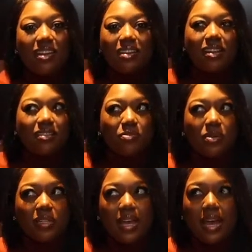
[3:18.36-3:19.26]
Nothing
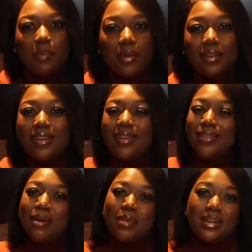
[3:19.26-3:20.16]
really happened.
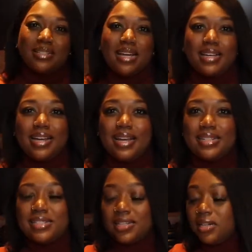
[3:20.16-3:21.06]
That means it's not
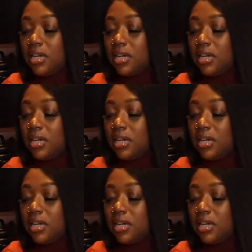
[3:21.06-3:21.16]
dancing.